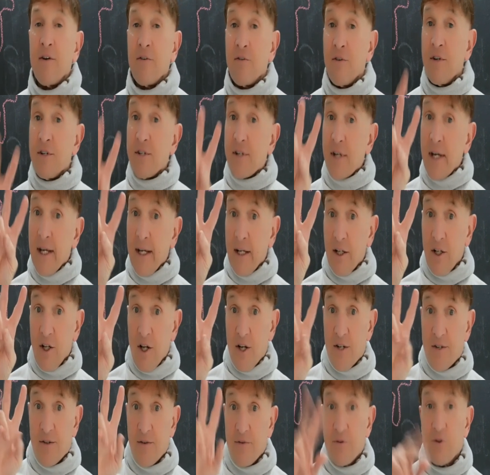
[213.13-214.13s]
risking a
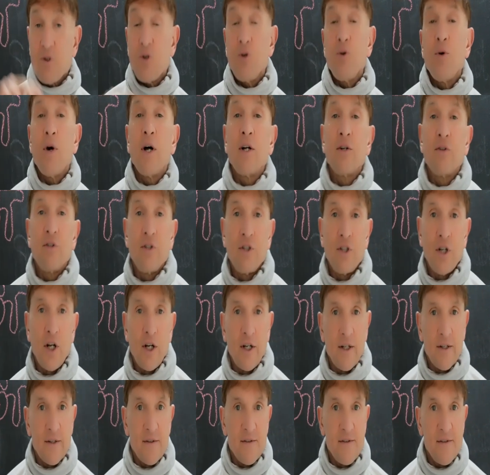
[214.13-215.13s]
loss of two hundred
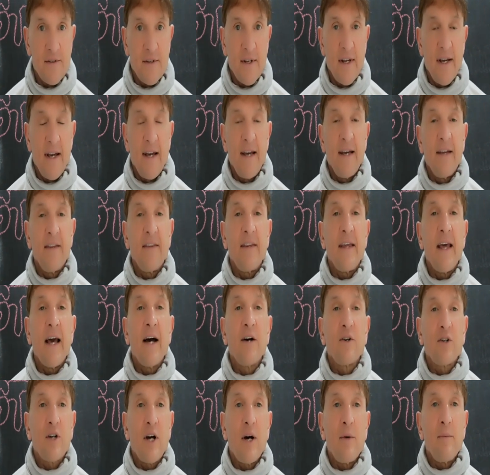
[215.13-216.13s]
dollars. The
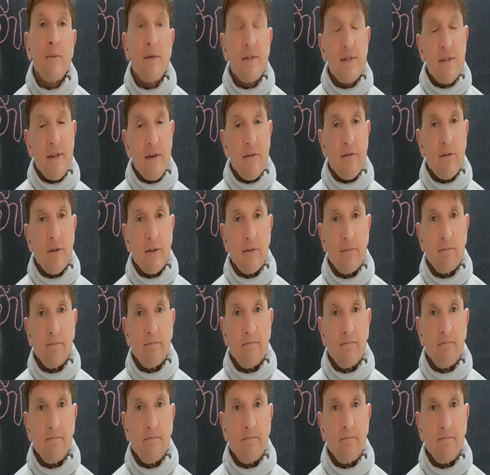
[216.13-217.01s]
outcome is different.